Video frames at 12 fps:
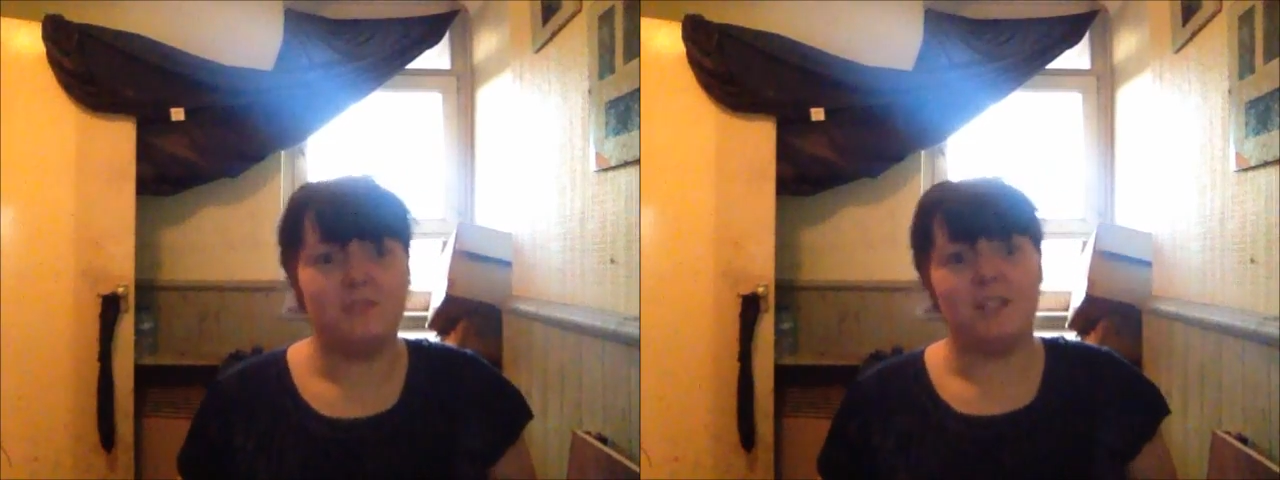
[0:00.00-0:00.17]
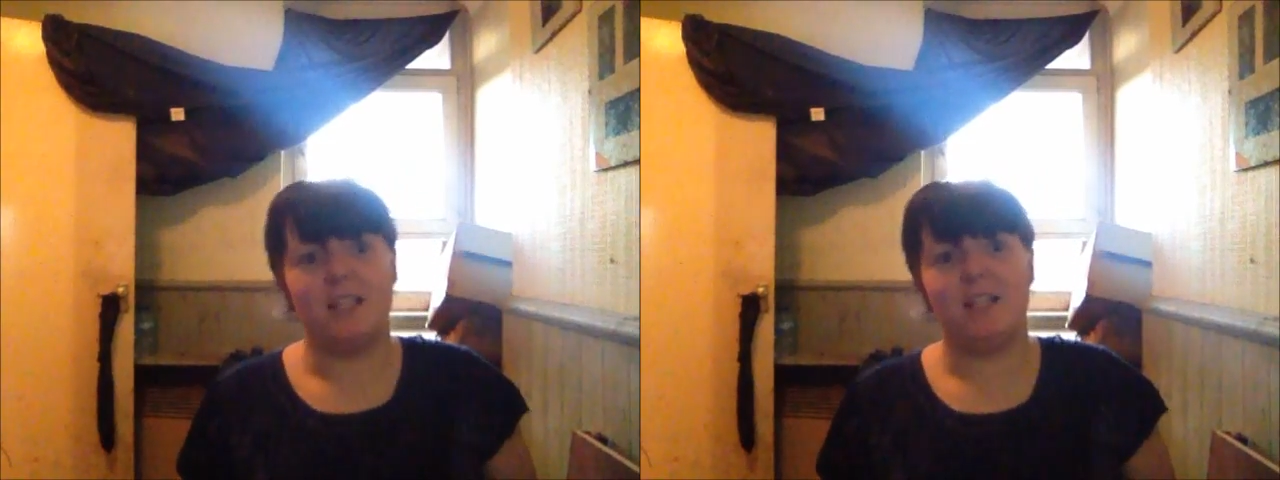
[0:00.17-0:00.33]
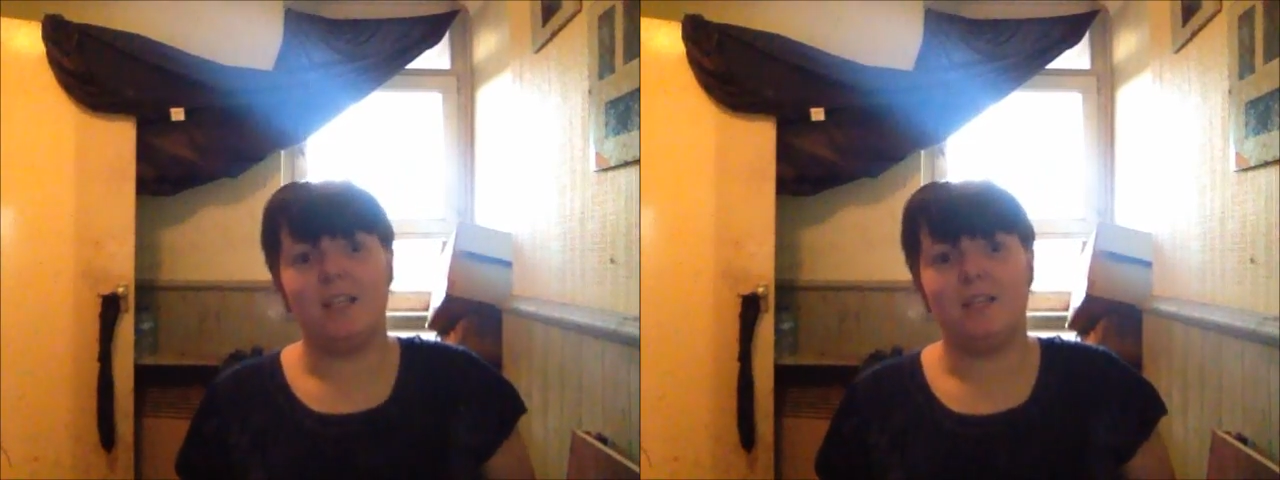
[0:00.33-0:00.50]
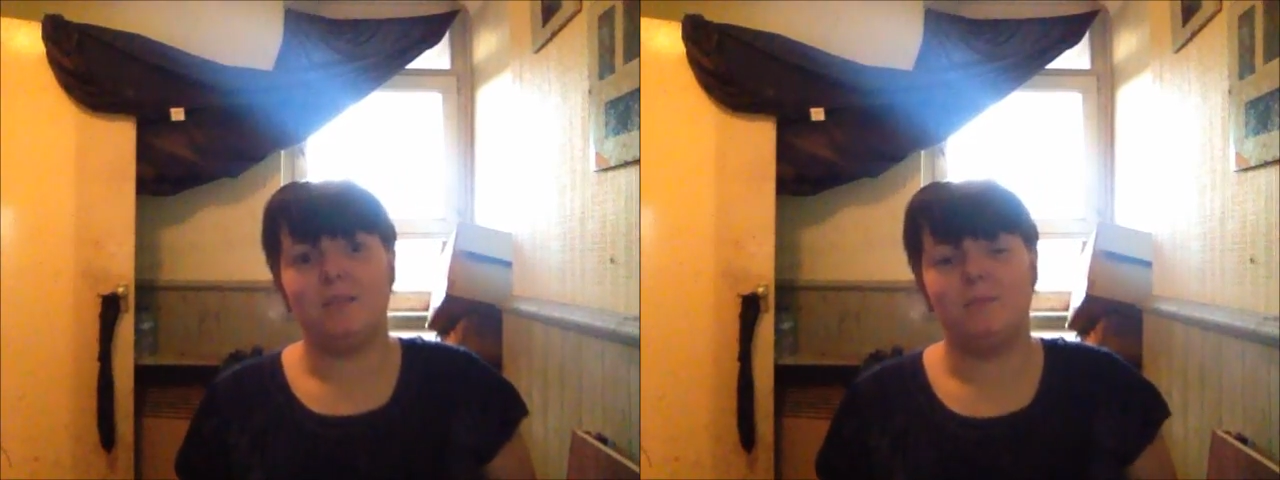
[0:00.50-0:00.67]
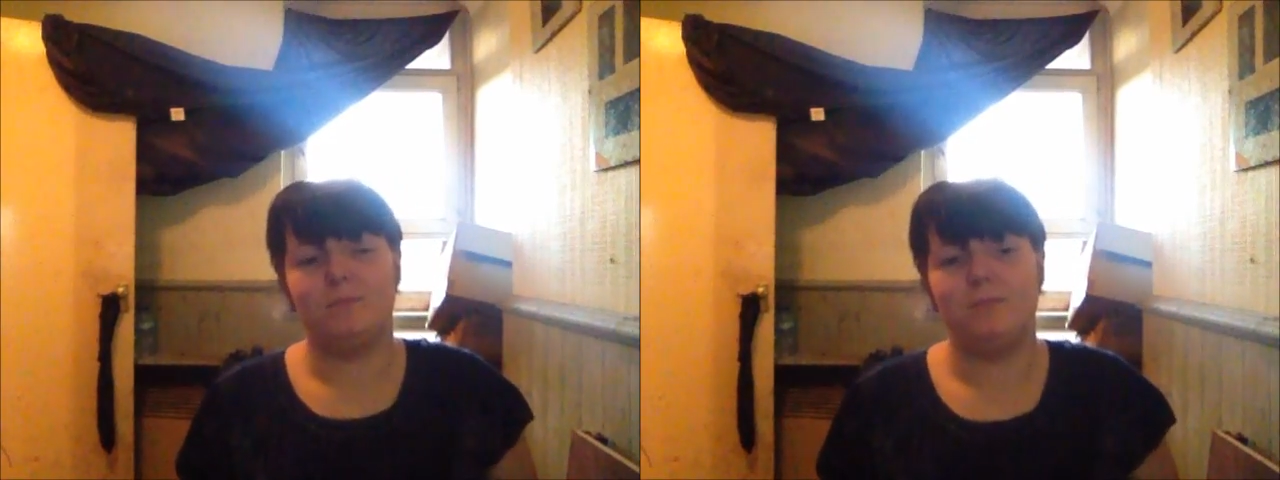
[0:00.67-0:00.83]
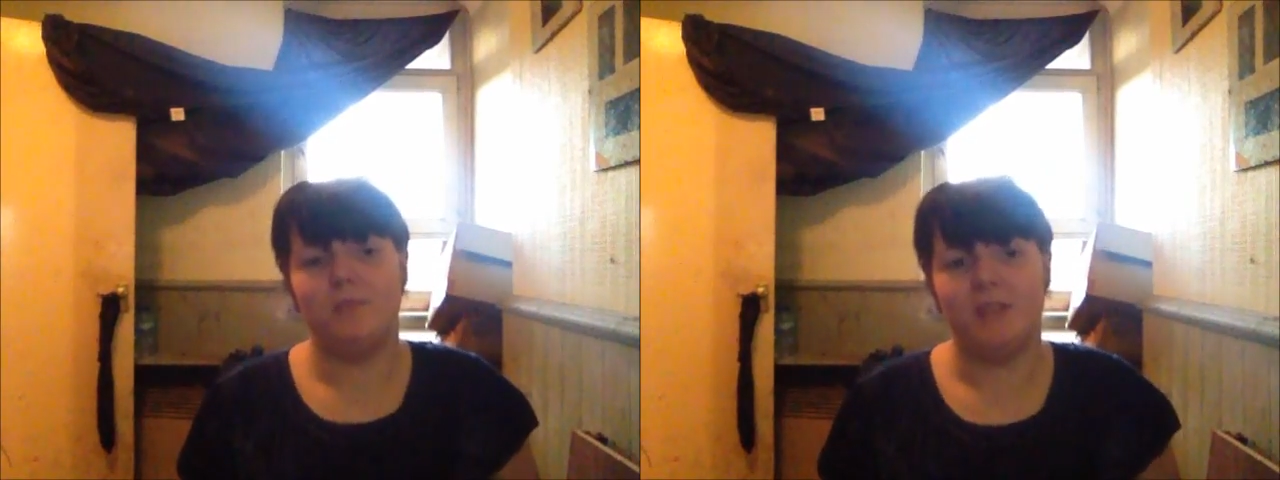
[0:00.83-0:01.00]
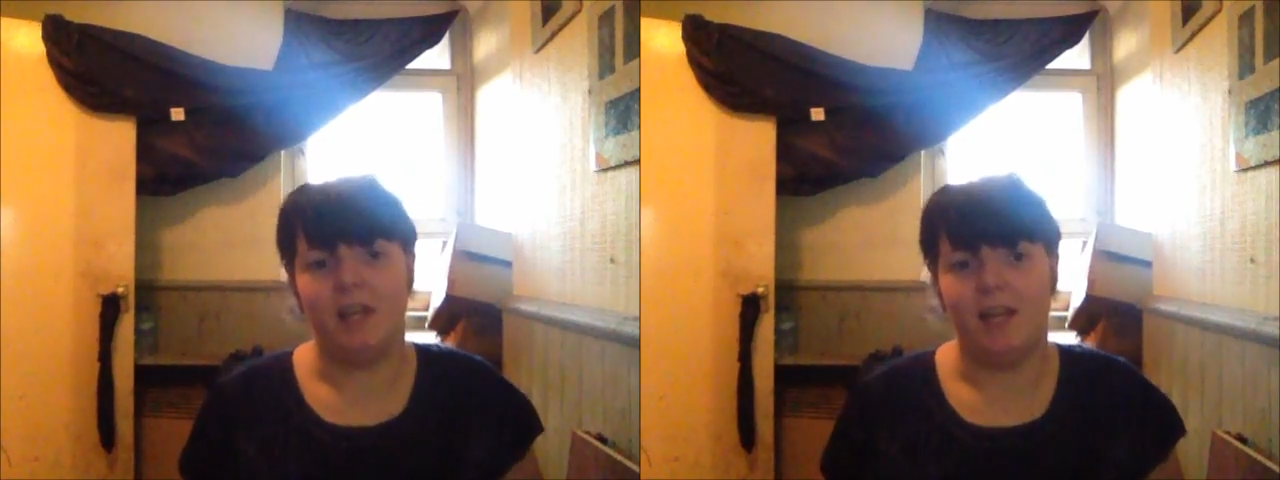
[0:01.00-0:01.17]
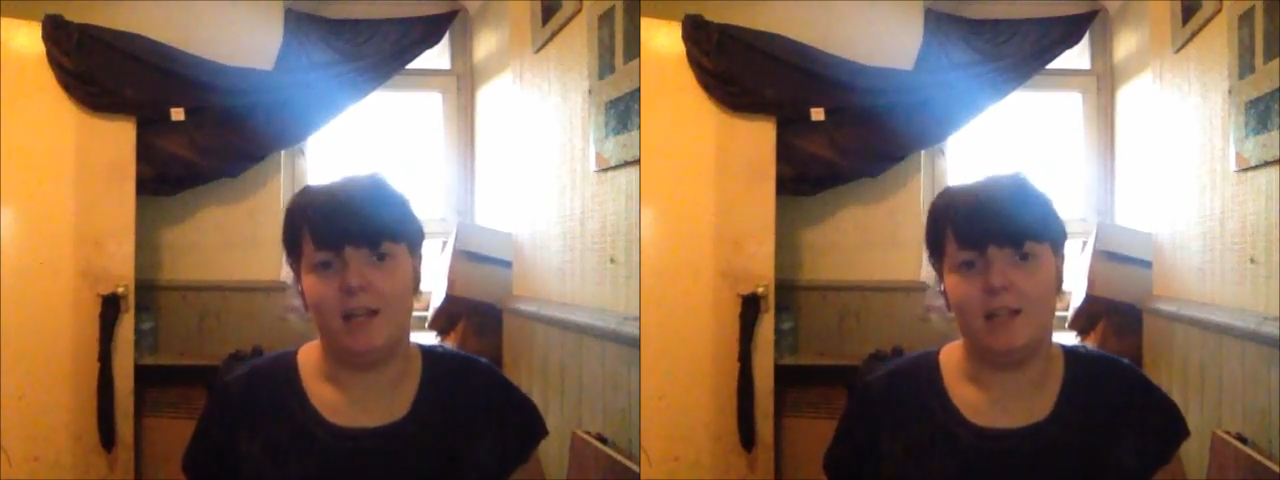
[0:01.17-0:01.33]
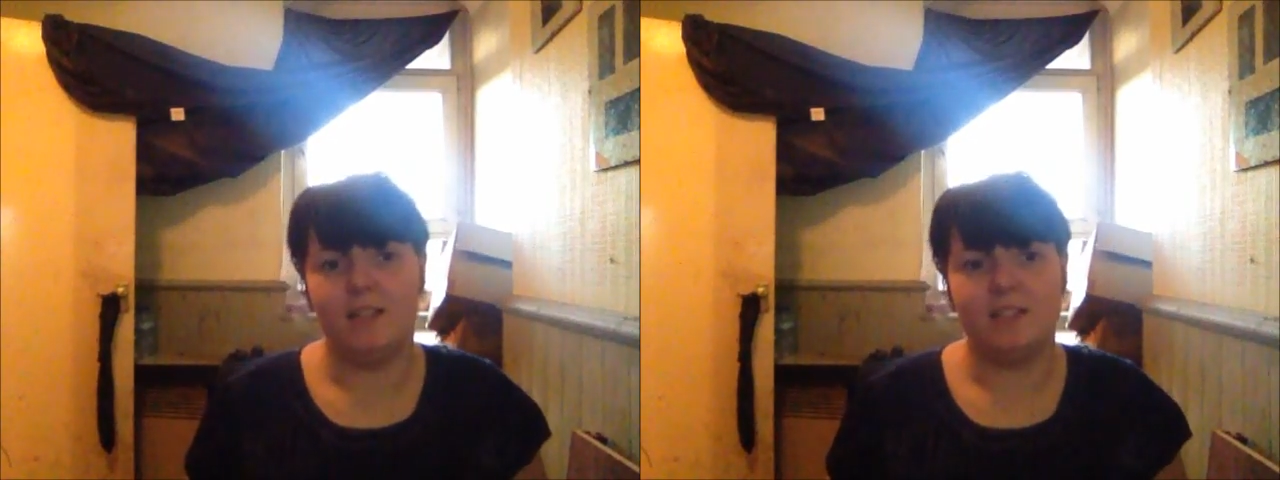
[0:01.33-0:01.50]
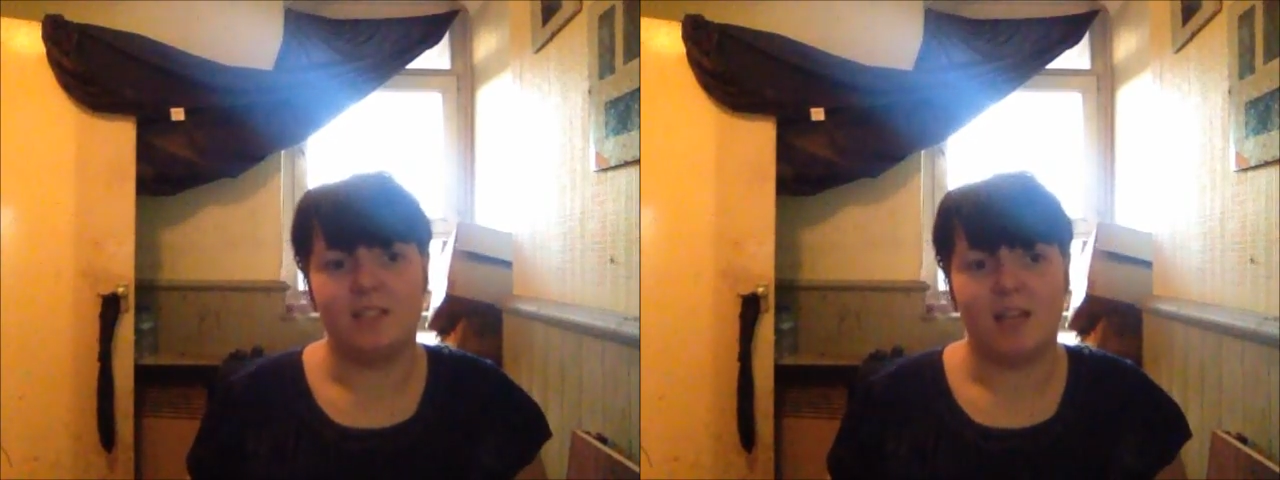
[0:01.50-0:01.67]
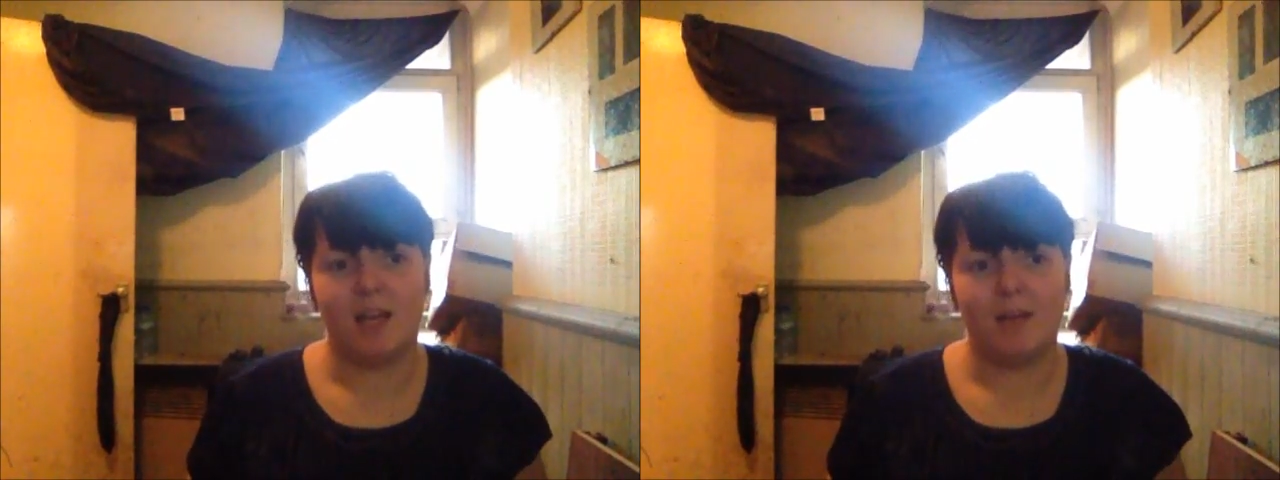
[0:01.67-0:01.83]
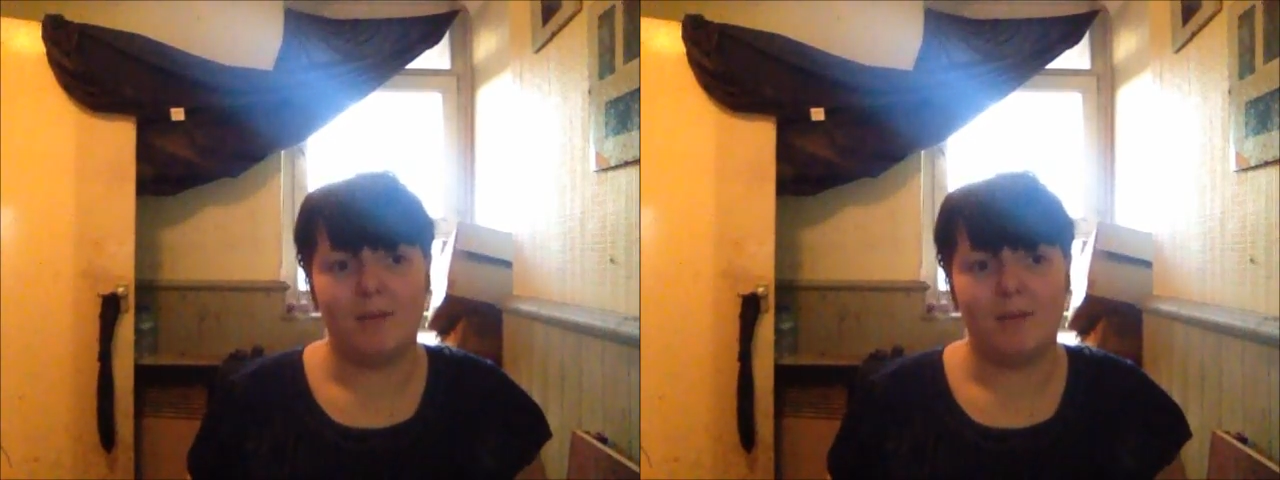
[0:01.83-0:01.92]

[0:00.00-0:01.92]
really, and